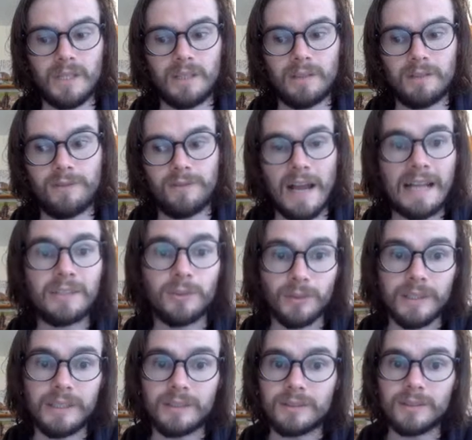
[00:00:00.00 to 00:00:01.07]
factor
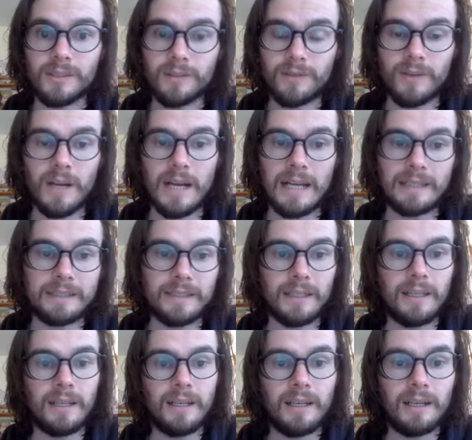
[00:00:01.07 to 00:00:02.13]
into the fight.
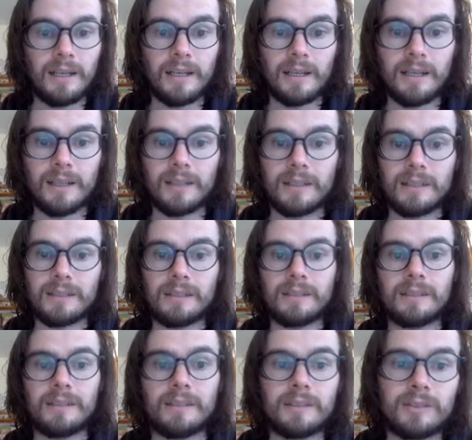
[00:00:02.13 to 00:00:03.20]

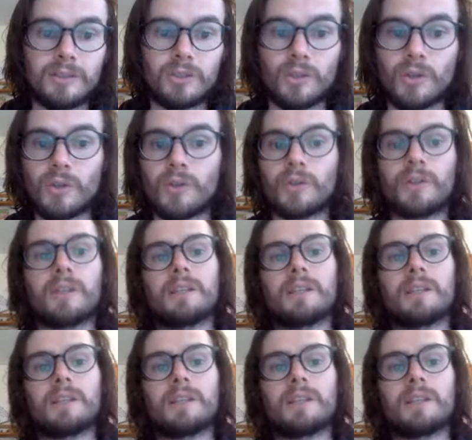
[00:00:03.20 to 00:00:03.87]
So